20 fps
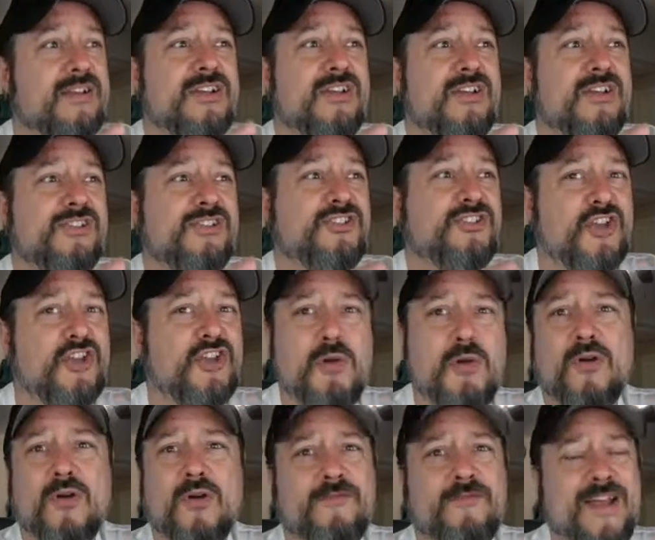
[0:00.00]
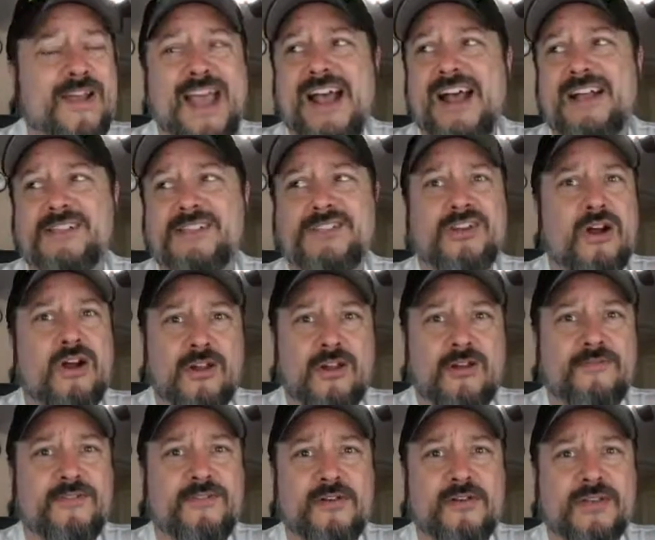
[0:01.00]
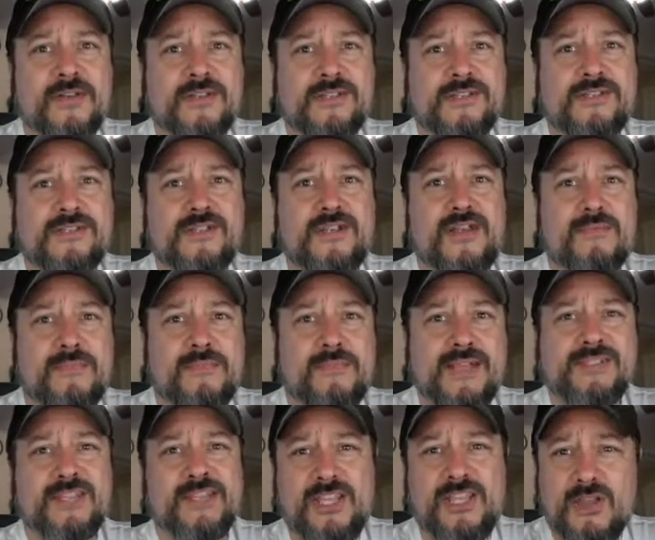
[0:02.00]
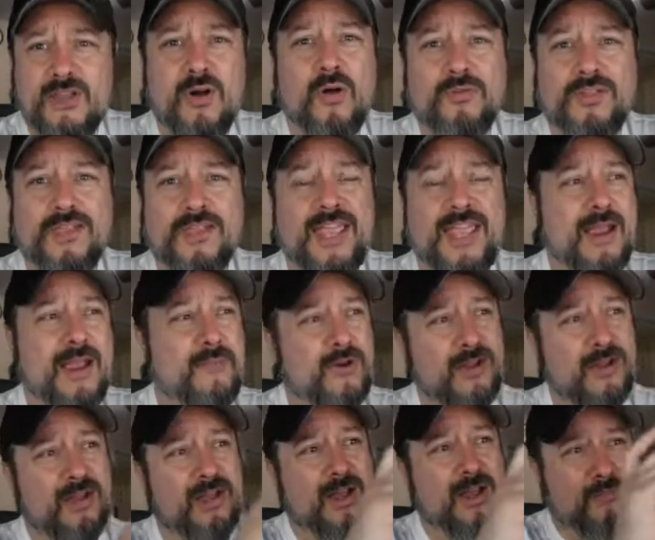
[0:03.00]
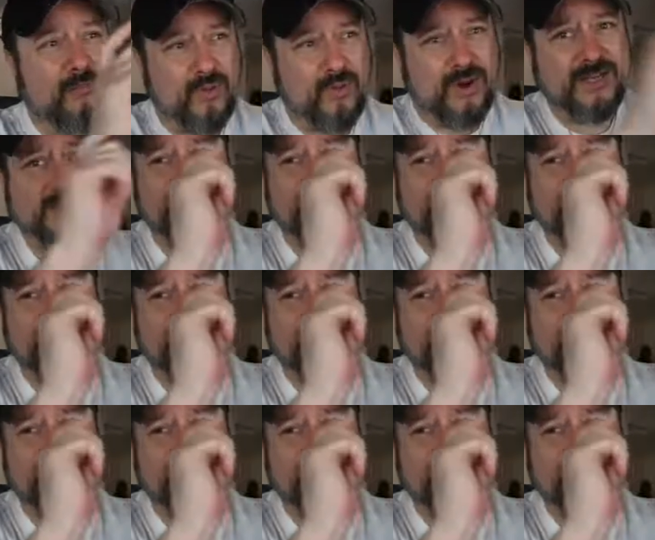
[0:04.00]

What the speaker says: super fast autofocus. Basically, you hold the camera, press on